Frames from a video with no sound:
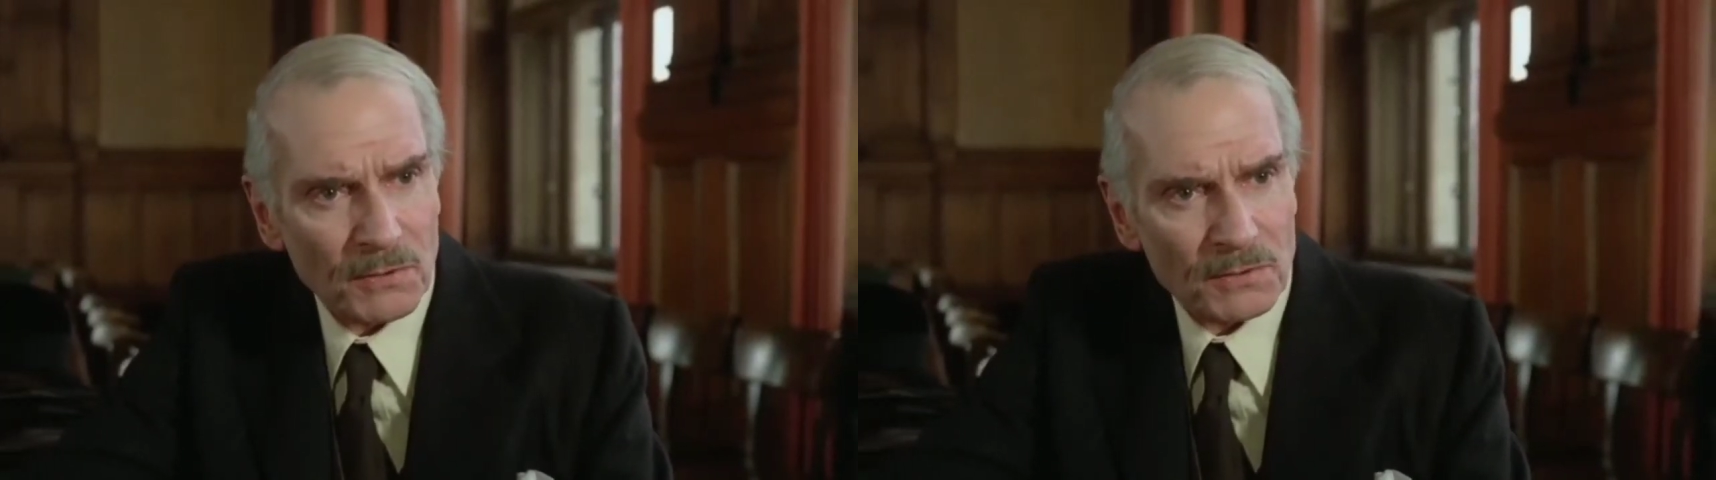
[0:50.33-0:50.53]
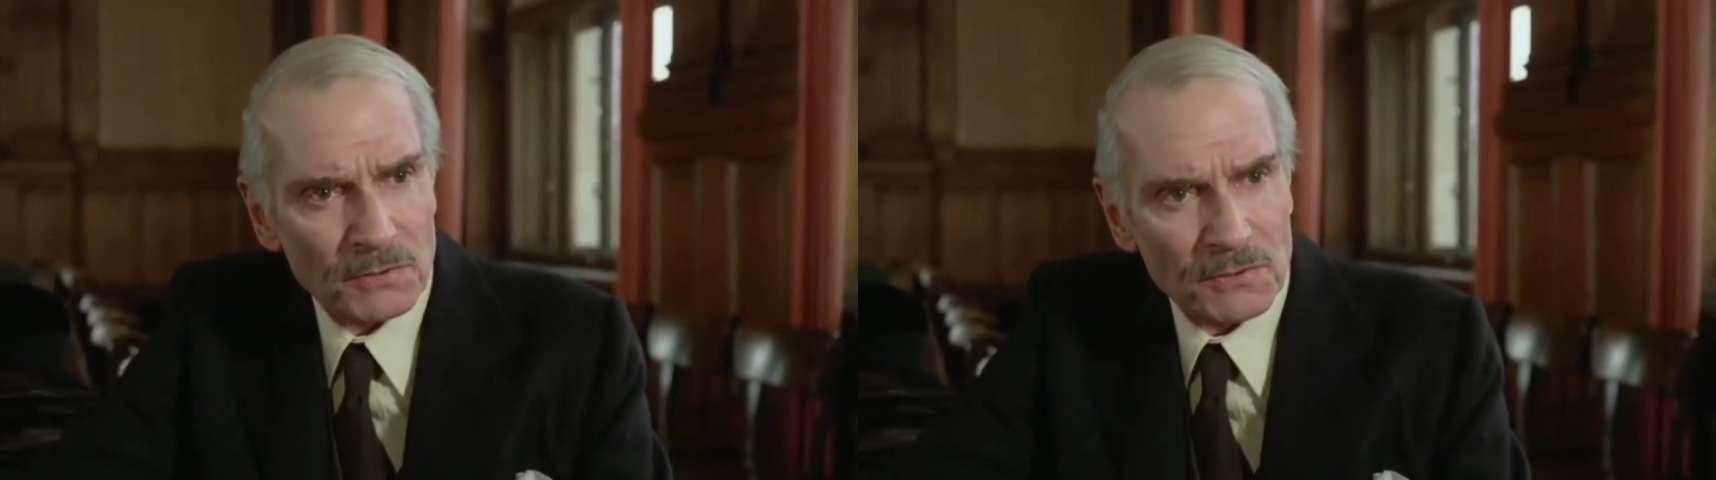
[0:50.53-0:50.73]

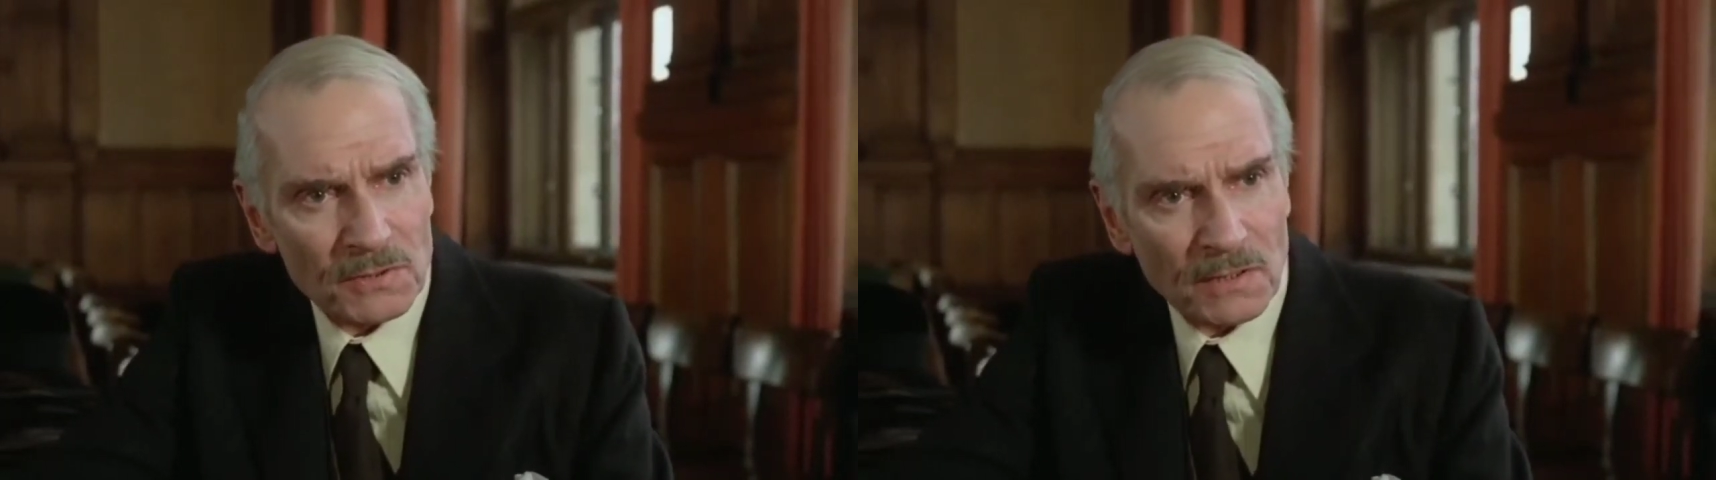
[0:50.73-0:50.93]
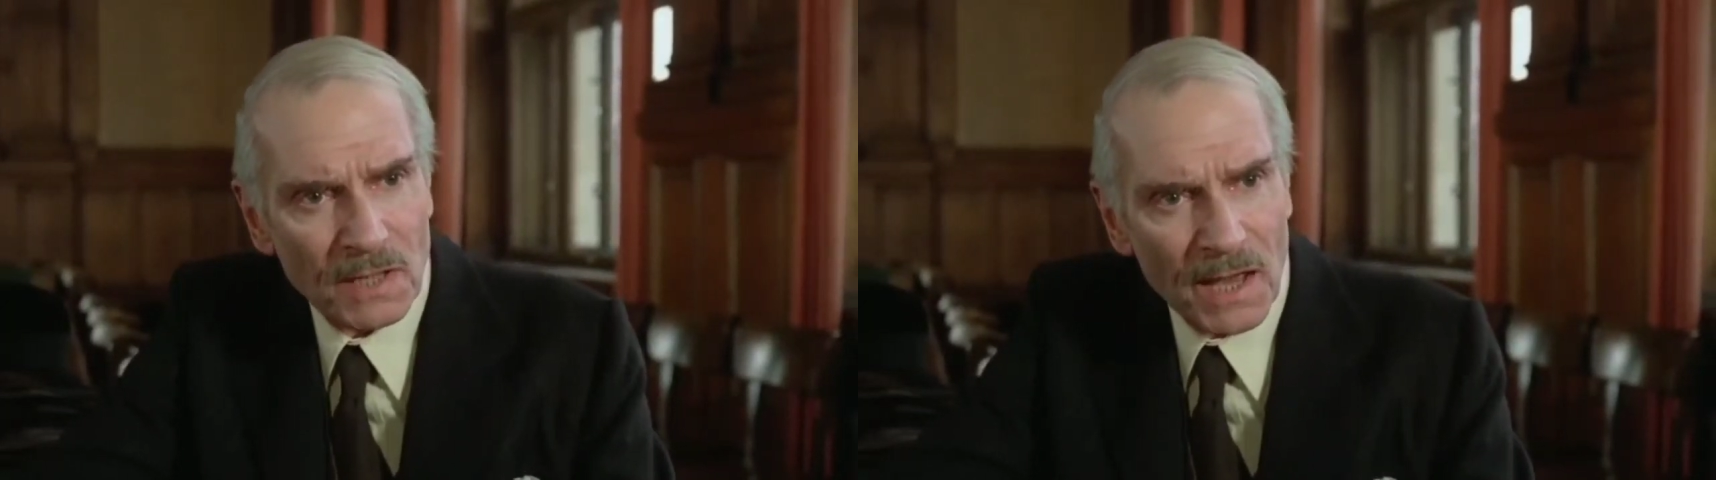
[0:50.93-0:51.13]
produce
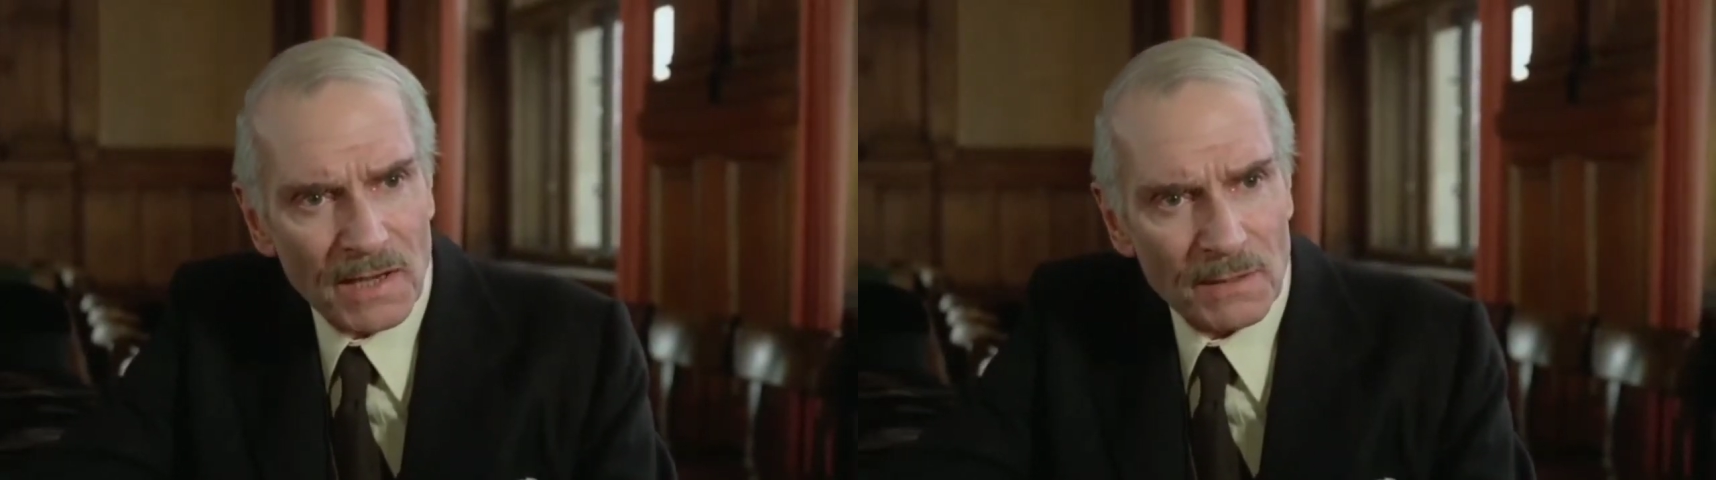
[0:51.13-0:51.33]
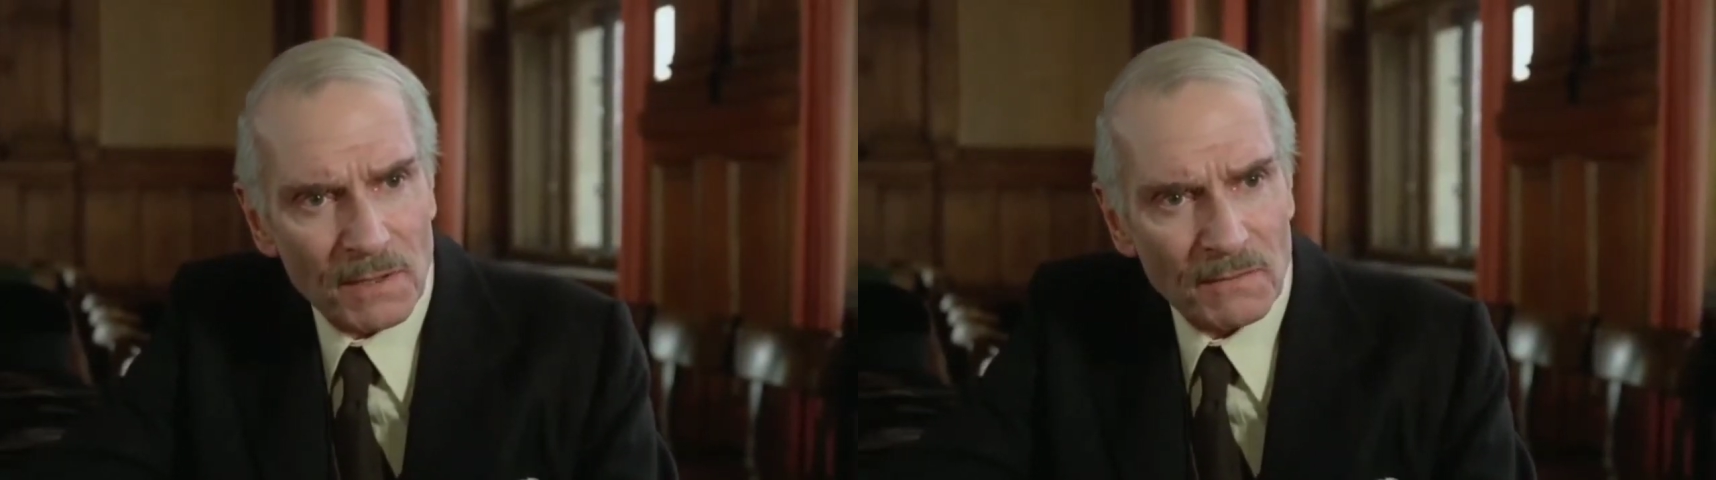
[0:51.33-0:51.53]
an
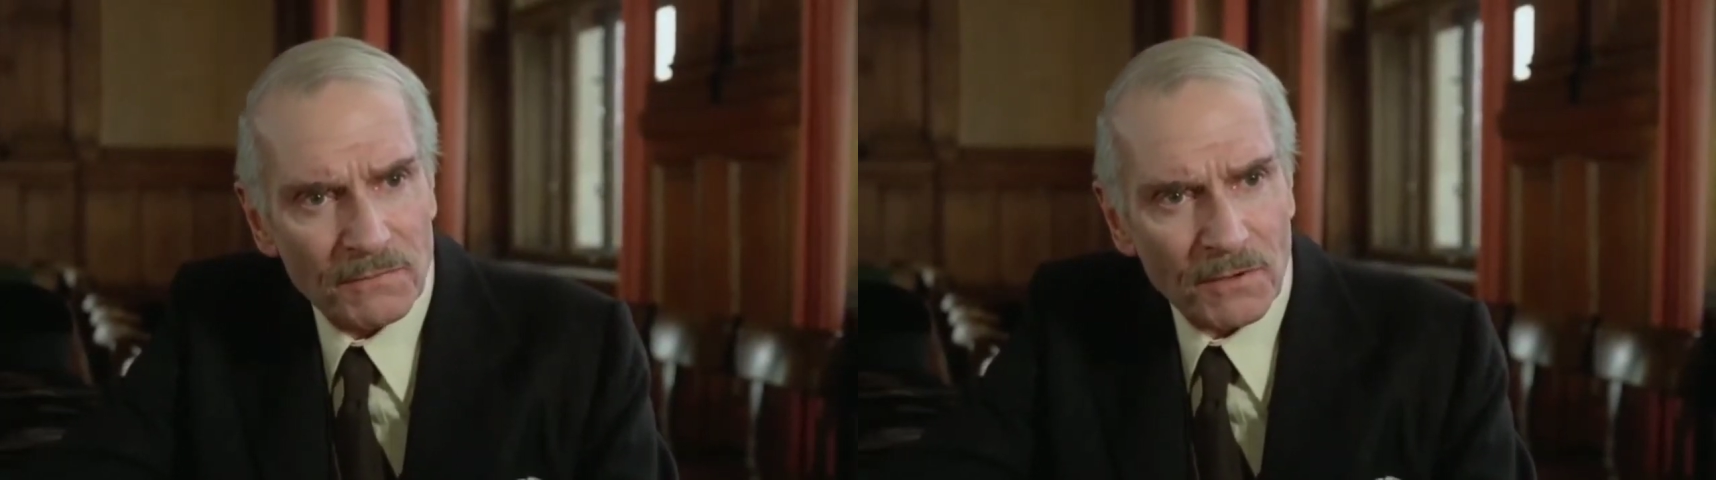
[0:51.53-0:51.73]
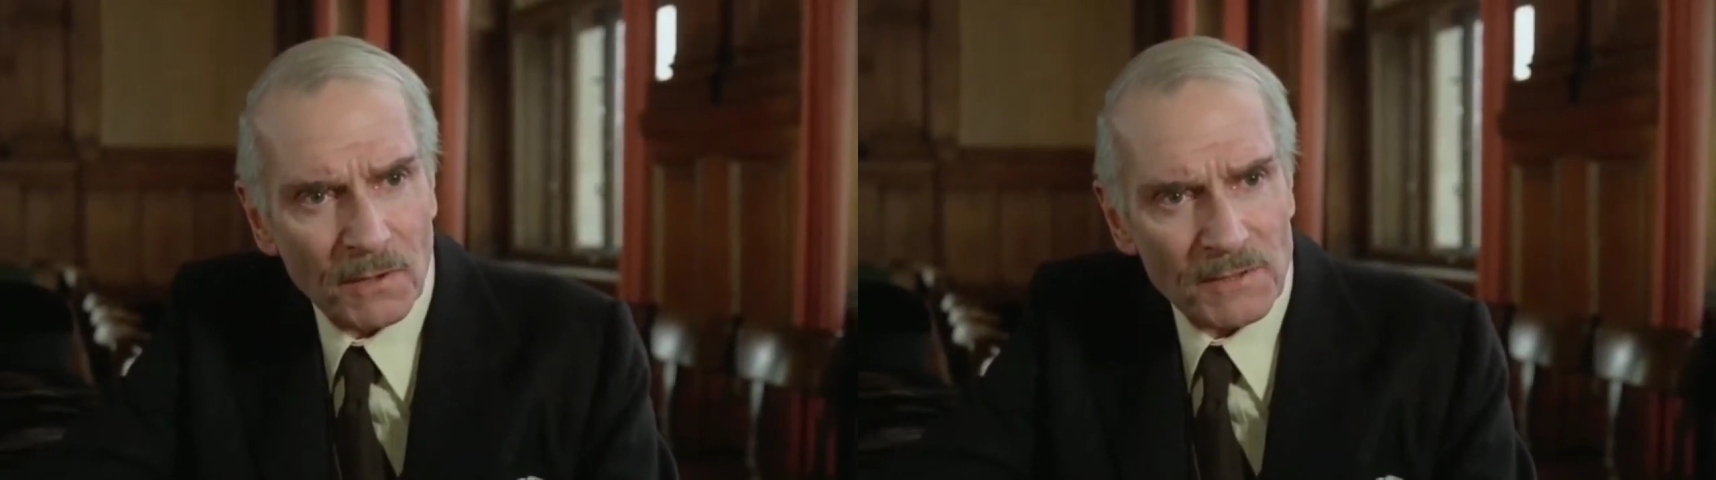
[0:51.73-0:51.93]
animal
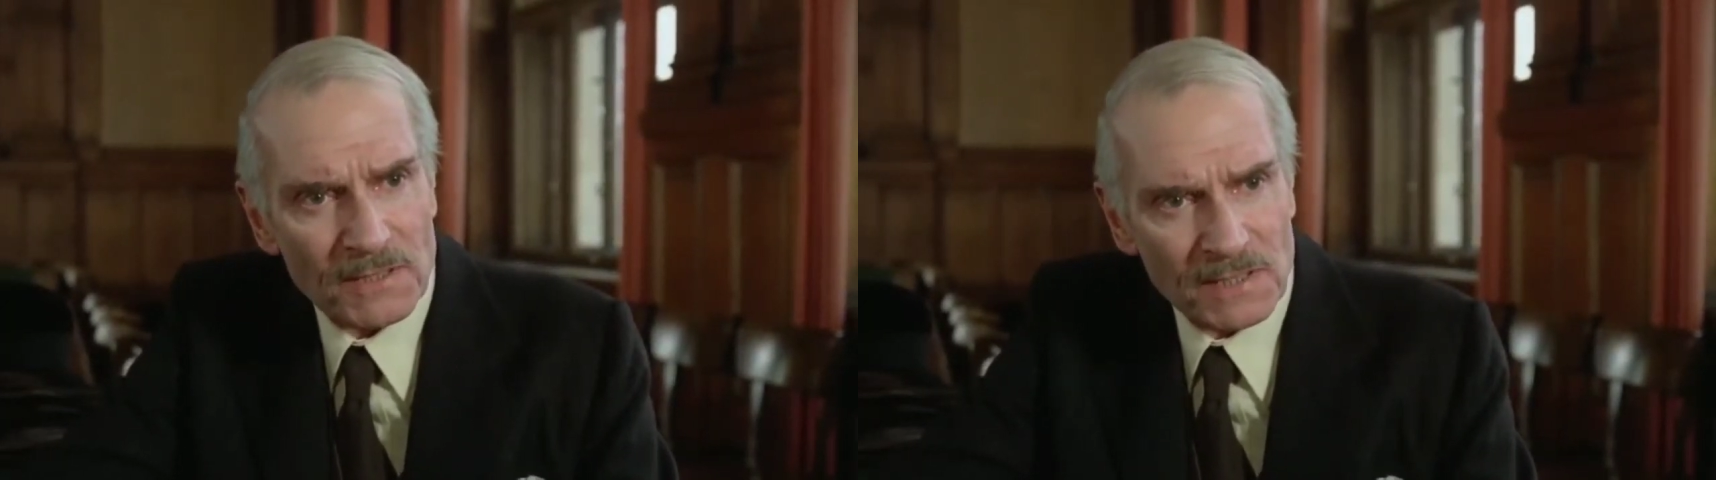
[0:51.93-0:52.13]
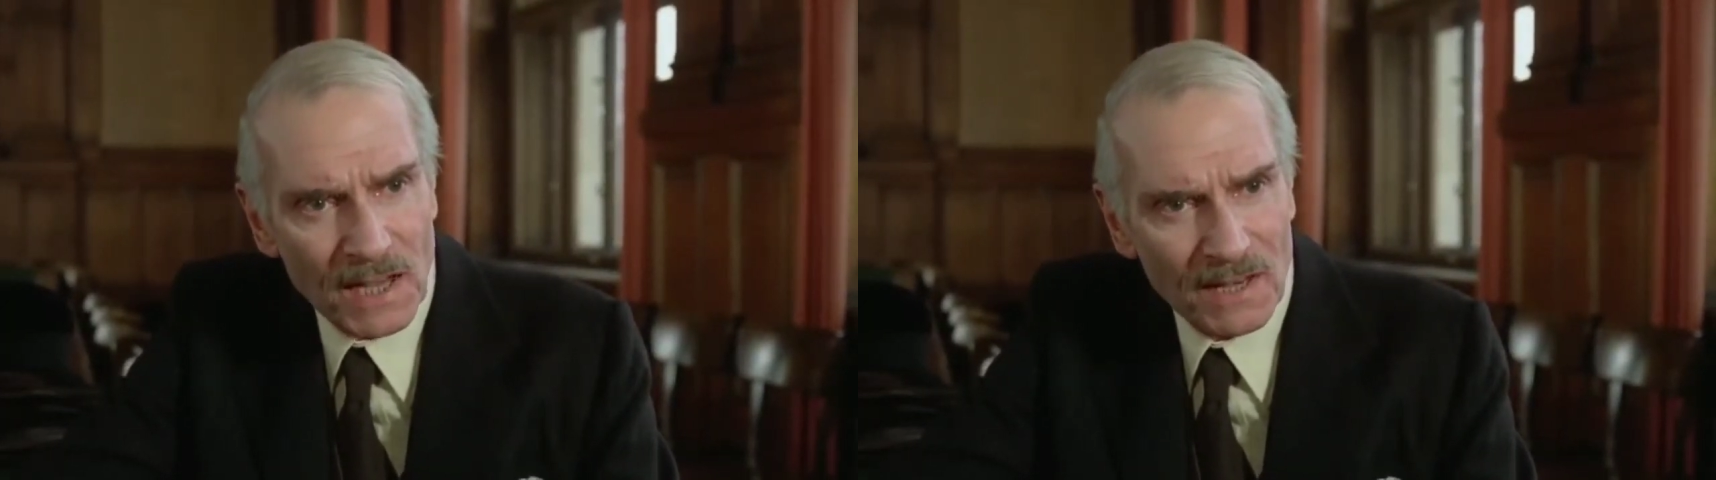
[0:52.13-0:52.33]
from
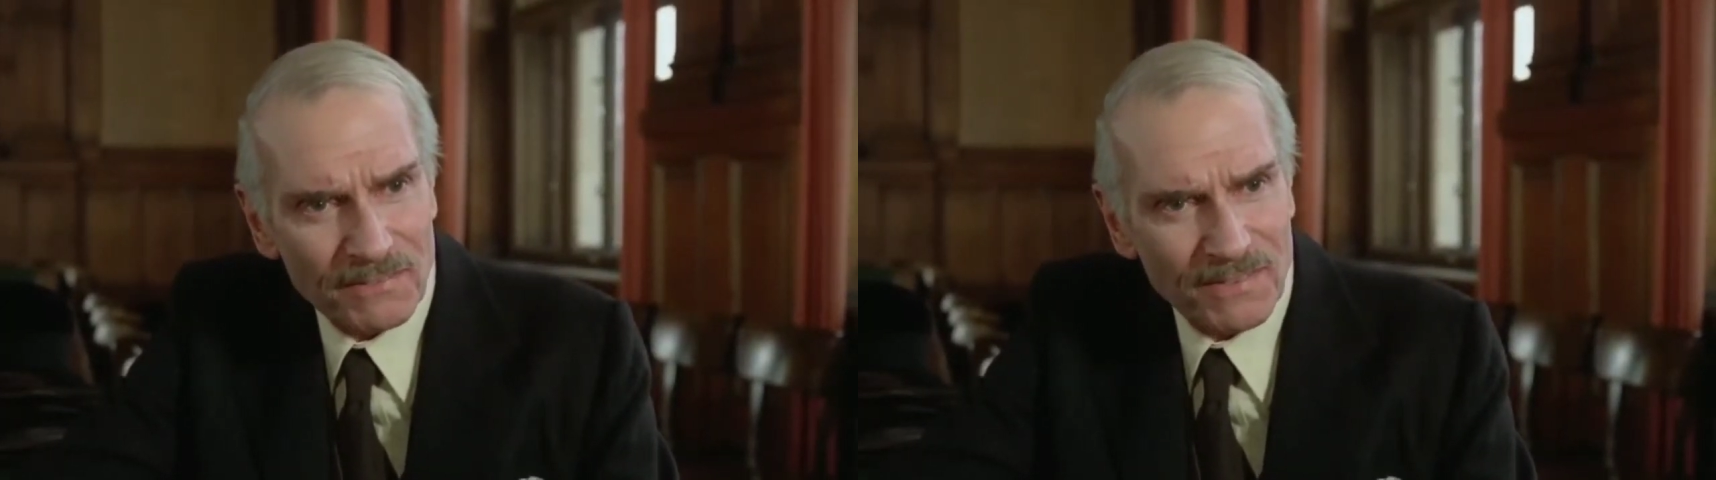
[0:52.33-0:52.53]
itself?